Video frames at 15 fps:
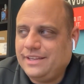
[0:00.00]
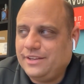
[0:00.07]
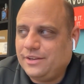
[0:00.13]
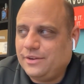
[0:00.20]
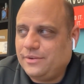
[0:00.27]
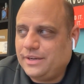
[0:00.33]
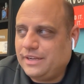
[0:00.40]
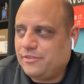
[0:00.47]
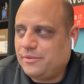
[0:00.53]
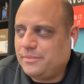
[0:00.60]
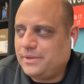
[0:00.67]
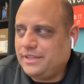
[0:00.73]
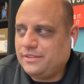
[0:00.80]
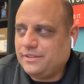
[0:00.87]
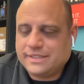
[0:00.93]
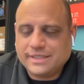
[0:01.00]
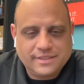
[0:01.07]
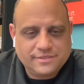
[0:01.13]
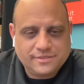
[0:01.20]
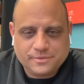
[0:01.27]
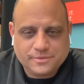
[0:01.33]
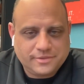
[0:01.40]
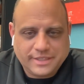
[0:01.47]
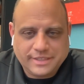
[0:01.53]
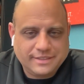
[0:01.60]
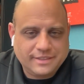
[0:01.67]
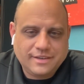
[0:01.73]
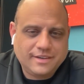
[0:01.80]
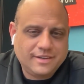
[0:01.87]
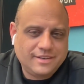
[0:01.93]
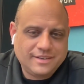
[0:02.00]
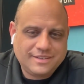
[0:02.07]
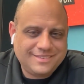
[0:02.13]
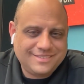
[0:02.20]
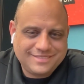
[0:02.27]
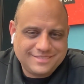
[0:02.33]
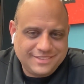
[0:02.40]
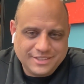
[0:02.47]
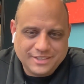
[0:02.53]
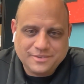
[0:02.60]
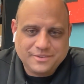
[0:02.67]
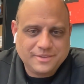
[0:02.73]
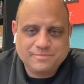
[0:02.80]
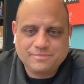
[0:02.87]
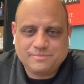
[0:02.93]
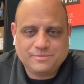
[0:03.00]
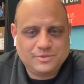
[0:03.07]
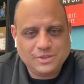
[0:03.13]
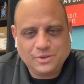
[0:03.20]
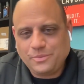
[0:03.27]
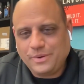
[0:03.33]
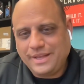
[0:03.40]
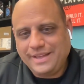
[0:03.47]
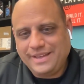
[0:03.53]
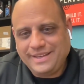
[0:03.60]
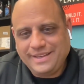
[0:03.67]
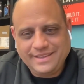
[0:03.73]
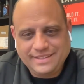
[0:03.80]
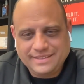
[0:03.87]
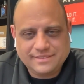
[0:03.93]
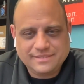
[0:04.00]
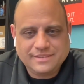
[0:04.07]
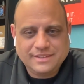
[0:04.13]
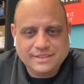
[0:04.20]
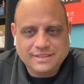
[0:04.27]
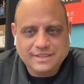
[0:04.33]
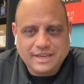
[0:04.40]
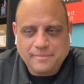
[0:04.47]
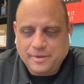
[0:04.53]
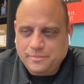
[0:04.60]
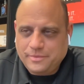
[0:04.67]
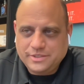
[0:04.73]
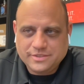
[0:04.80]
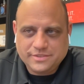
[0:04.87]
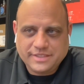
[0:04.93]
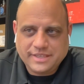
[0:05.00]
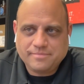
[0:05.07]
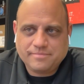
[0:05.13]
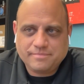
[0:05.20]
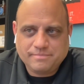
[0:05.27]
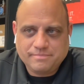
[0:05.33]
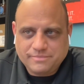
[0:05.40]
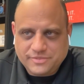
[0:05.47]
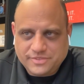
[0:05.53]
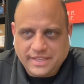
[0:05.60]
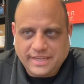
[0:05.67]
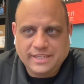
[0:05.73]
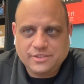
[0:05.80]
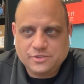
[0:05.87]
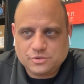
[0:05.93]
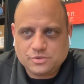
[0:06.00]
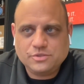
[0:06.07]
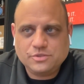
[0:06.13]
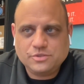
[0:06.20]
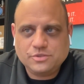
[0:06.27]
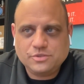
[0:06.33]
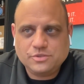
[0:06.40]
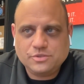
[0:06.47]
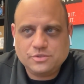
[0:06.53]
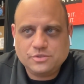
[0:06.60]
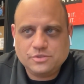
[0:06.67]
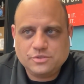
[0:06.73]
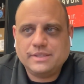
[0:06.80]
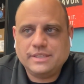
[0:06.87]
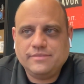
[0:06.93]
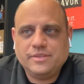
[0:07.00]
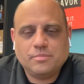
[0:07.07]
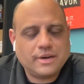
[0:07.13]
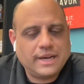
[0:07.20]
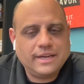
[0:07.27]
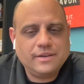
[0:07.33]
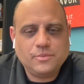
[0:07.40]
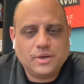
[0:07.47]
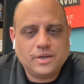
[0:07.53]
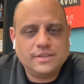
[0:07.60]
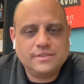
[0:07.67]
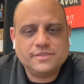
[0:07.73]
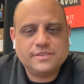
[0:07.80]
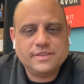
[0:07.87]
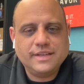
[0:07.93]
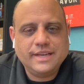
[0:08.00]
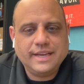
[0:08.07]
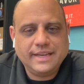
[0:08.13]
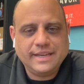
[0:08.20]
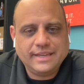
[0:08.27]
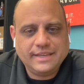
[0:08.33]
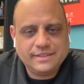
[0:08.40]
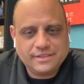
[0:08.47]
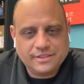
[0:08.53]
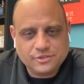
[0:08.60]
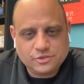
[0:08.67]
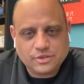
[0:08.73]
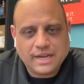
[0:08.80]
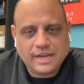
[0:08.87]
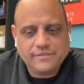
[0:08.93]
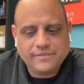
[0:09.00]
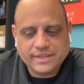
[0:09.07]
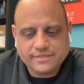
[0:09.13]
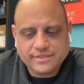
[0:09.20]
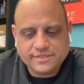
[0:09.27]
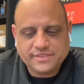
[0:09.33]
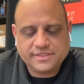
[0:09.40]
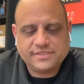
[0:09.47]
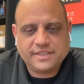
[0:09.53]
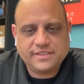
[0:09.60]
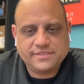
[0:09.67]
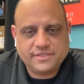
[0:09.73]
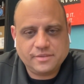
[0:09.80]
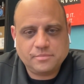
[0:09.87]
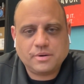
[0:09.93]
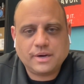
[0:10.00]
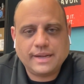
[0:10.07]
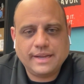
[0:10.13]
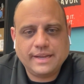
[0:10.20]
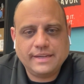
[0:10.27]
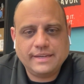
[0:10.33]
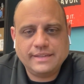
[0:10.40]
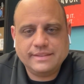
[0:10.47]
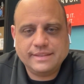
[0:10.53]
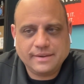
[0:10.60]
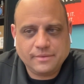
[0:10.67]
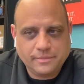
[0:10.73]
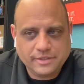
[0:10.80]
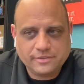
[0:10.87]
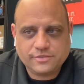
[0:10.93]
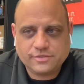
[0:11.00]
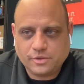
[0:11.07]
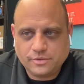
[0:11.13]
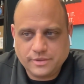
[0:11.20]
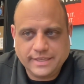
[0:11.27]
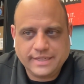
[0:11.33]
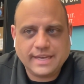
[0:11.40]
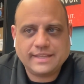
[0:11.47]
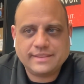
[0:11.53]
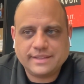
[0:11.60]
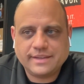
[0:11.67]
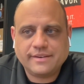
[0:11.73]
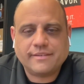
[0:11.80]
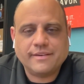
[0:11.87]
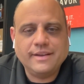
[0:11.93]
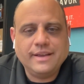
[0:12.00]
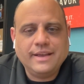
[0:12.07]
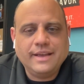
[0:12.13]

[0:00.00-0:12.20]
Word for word: you know, and everybody looked at us and was like, no, you know, and no way. And I mean, we just kept staying true to what we believed the brand was. and the driving of the success of the brand, and that we slowly got there.